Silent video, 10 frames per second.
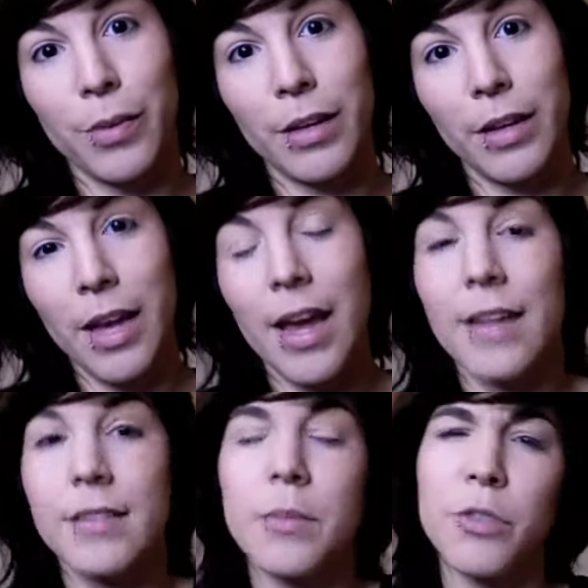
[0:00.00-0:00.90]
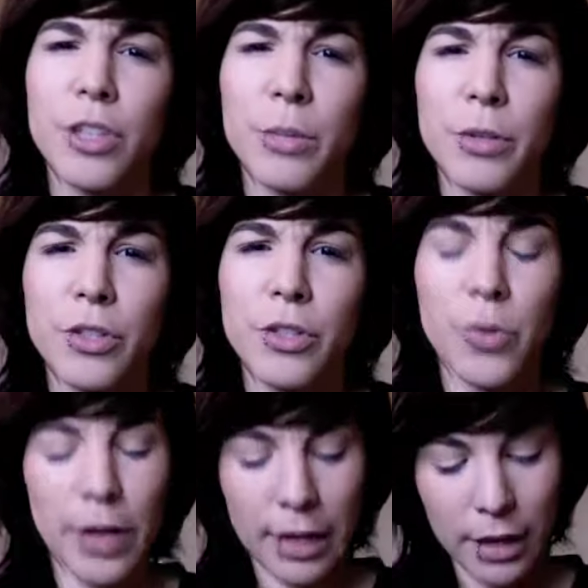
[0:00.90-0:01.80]
It has some shimmer to
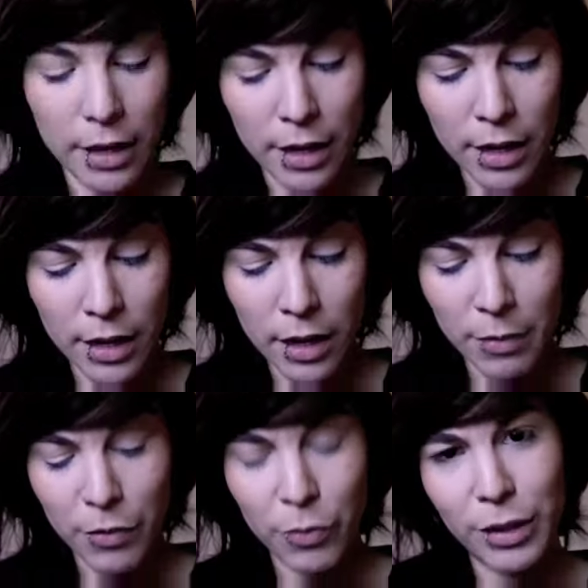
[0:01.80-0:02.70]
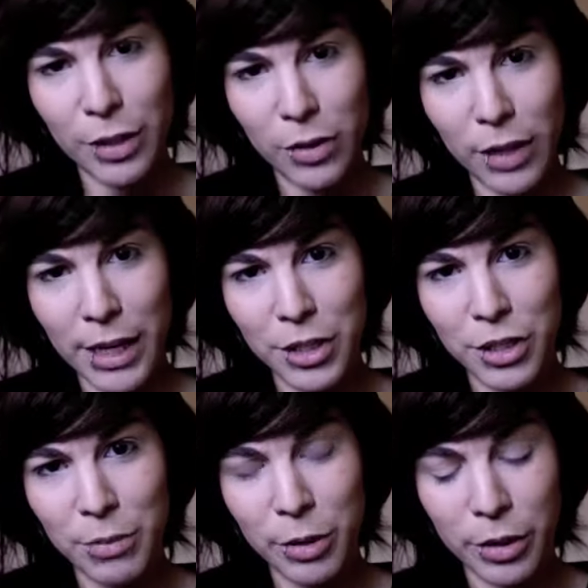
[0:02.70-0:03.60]
it. If you really don't like
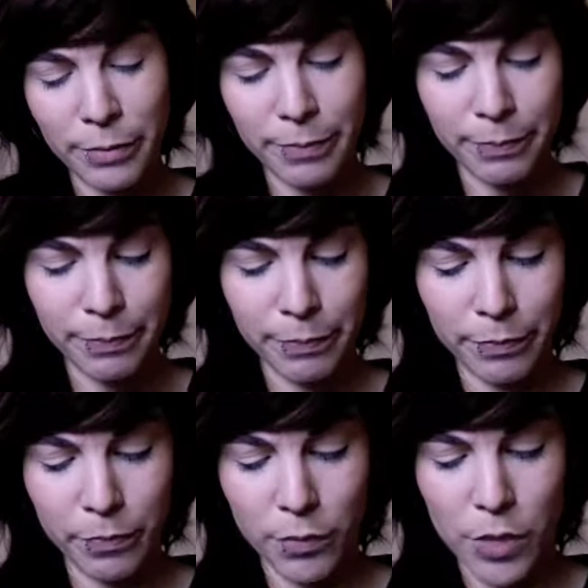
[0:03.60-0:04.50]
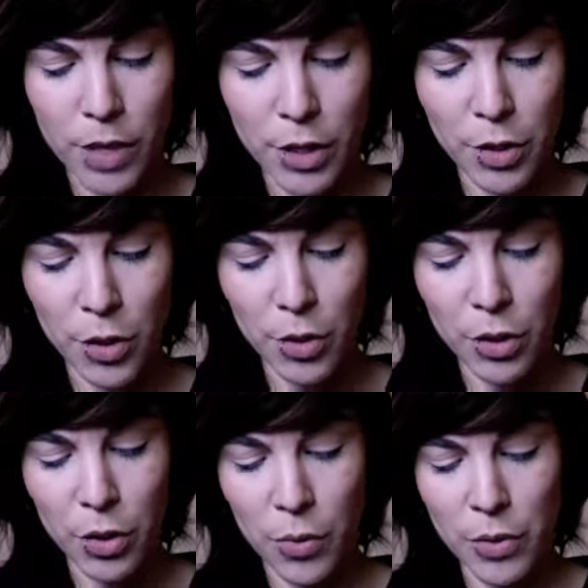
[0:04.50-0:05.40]
shimmer, then you
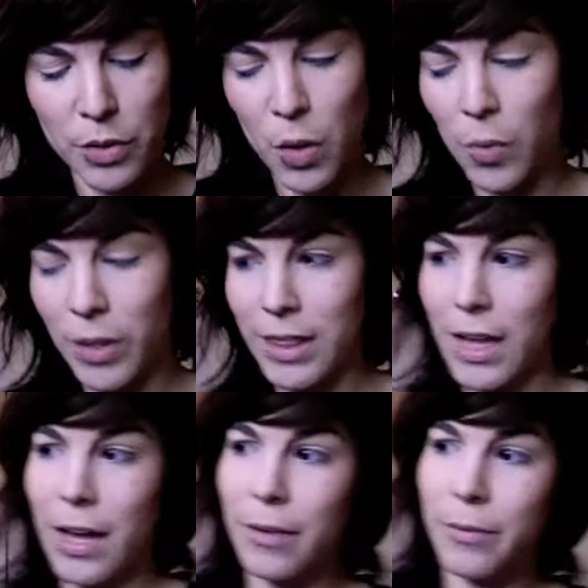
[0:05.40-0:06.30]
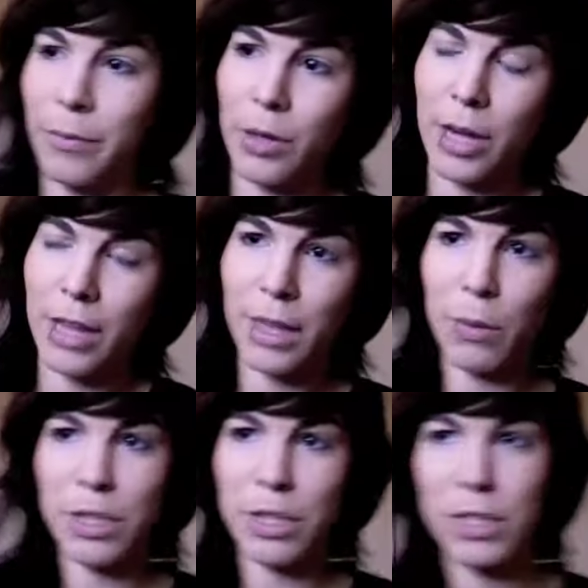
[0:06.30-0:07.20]
could always go with, I think
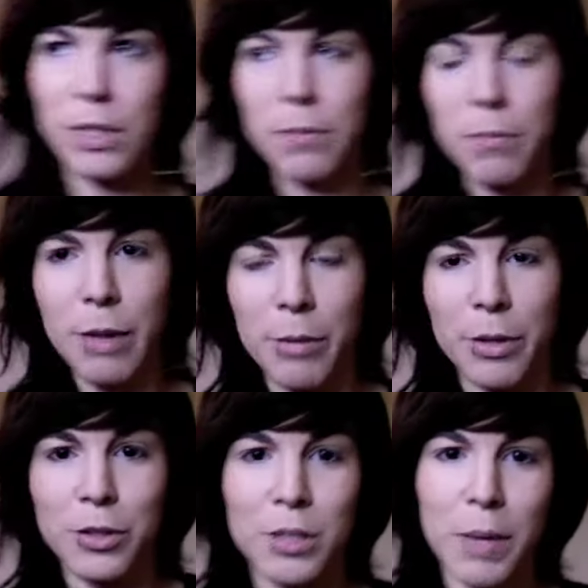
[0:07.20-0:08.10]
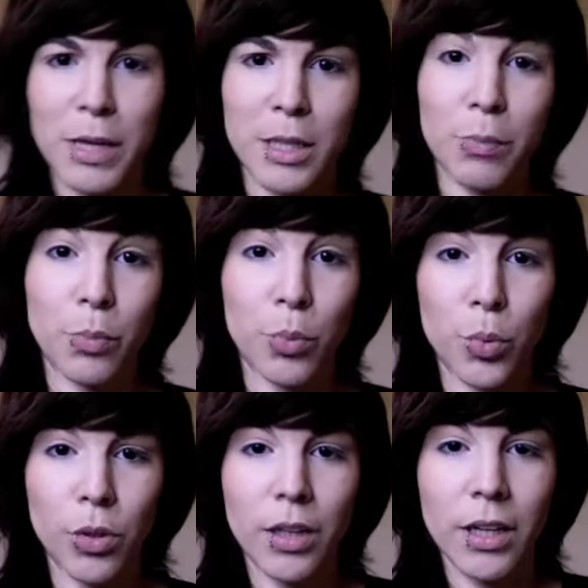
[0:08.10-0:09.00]
my mother just picked up
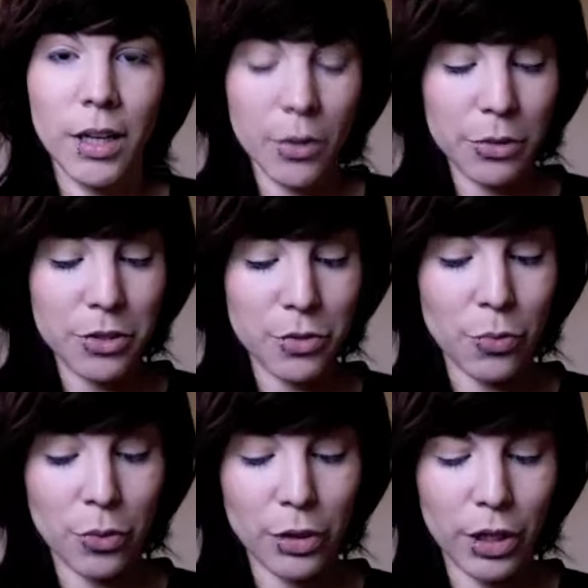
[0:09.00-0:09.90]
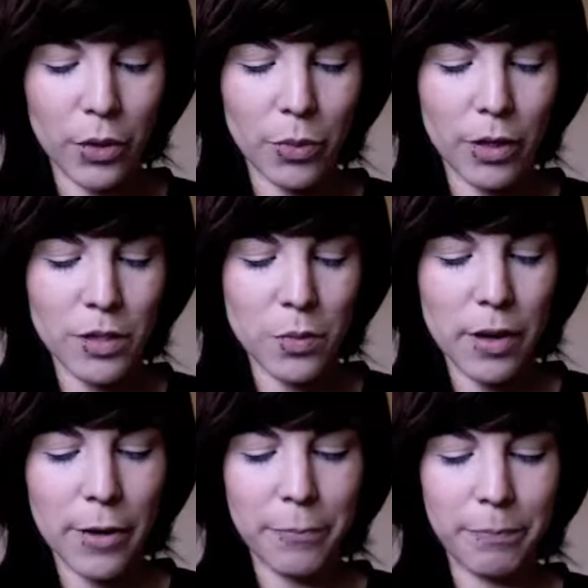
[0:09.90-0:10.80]
Bridal, which is a really good one as
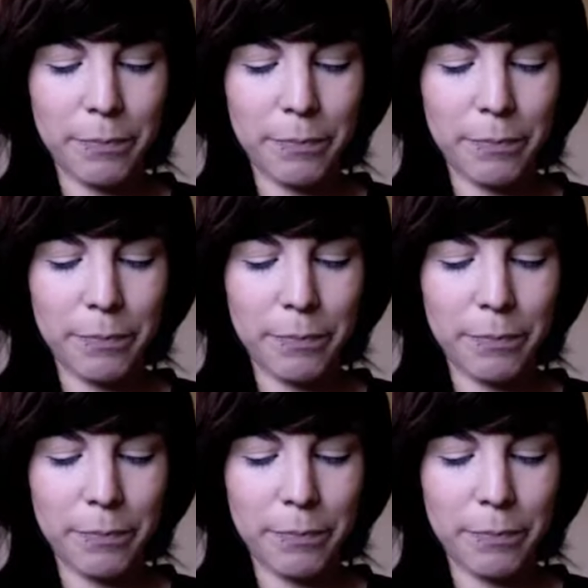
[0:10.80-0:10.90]
well.